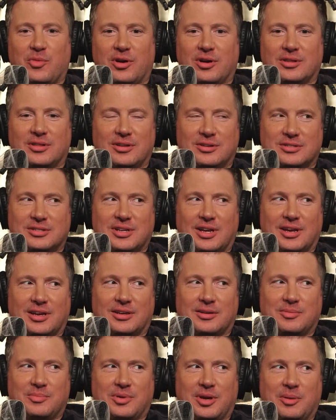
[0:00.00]
where there's
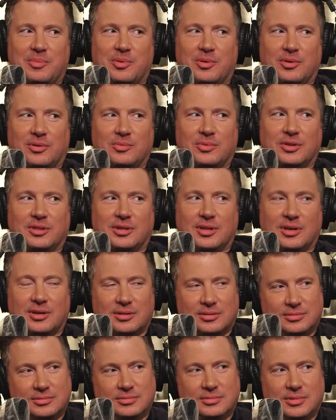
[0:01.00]
like people with
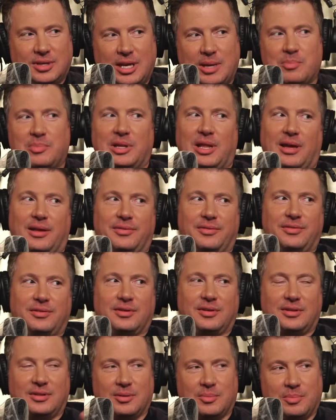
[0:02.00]
the implants
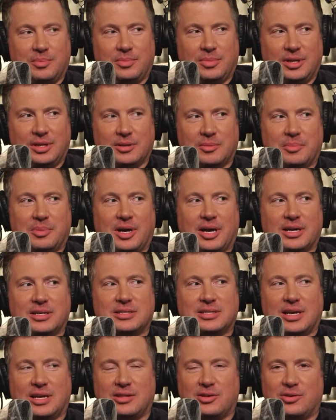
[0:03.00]
in the in the
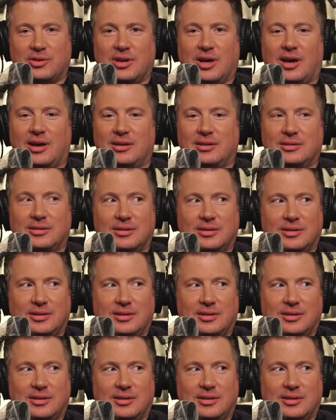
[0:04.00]
yes, butt, but they pretend not, like they're